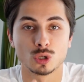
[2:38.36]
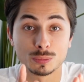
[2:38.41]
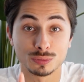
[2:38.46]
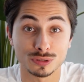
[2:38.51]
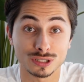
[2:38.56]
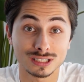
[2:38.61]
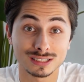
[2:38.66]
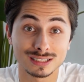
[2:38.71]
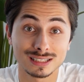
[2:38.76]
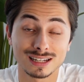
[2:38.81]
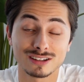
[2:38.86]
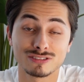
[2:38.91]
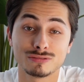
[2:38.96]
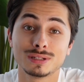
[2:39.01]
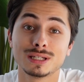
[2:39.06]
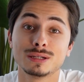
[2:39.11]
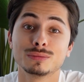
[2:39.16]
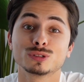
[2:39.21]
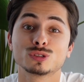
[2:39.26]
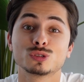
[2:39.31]
the product that I've been
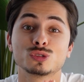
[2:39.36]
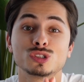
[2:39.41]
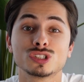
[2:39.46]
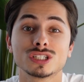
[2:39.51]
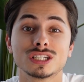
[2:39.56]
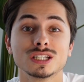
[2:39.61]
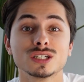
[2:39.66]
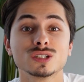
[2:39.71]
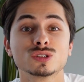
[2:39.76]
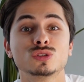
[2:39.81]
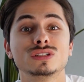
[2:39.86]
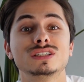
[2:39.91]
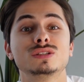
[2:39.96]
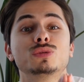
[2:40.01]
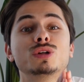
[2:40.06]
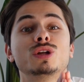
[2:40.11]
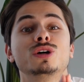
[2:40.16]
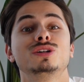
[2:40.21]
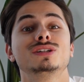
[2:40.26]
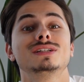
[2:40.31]
able to scale to this
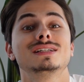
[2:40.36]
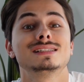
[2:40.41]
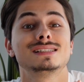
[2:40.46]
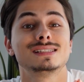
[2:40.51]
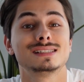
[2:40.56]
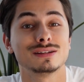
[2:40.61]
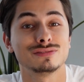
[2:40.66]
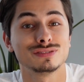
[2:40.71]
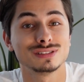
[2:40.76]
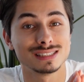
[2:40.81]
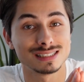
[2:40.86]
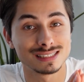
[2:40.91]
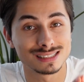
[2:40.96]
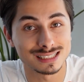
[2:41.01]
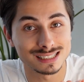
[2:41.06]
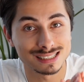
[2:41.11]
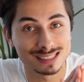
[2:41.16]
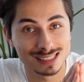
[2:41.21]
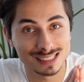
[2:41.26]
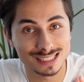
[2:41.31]

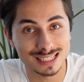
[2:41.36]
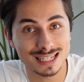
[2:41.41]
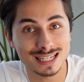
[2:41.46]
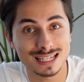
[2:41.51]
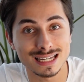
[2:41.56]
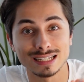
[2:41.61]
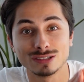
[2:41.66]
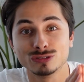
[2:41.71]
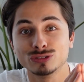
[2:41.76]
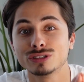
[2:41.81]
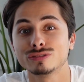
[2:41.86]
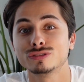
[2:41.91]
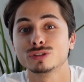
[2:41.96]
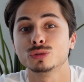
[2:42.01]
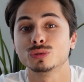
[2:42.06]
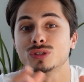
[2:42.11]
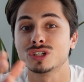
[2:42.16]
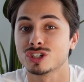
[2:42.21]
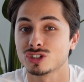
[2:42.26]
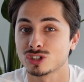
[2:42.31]
176K in
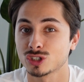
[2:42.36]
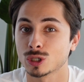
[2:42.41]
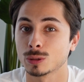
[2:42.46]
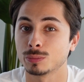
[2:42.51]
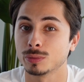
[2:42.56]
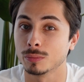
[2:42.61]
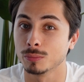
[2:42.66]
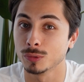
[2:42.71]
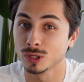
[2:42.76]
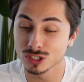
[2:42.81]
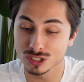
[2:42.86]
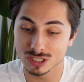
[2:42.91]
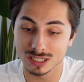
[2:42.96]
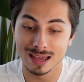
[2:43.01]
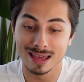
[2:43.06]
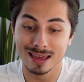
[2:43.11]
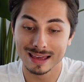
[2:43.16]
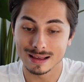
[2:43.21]
revenue in just a couple months